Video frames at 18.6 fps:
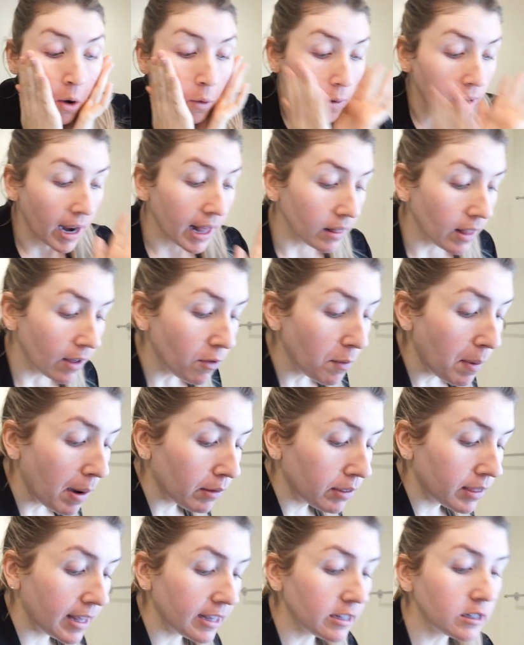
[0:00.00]
What I love
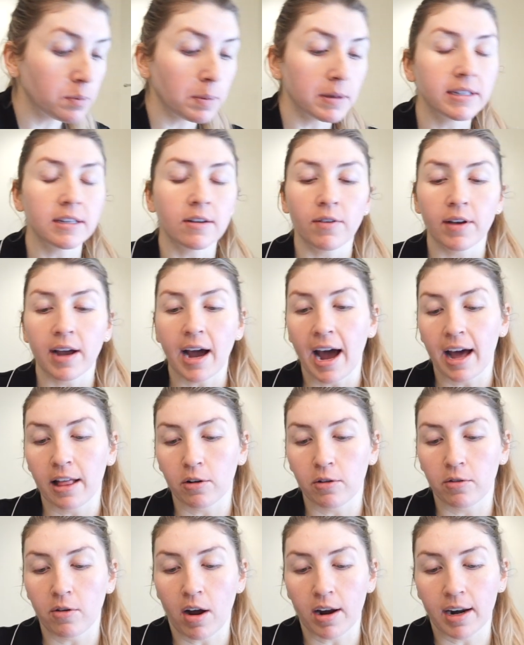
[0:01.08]
about this specific
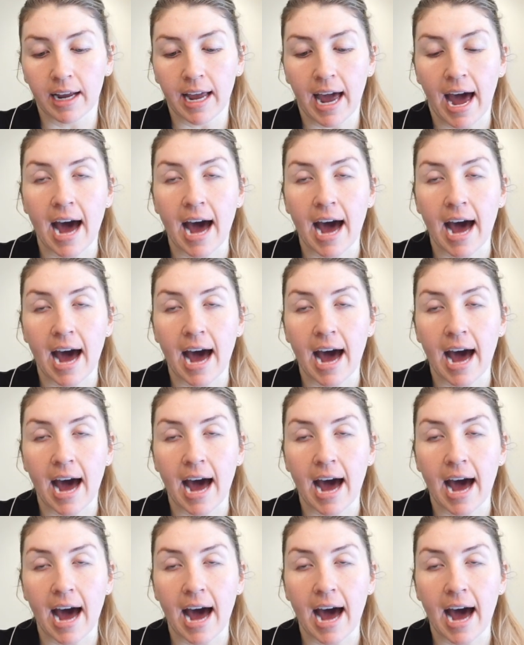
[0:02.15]
hyaluronic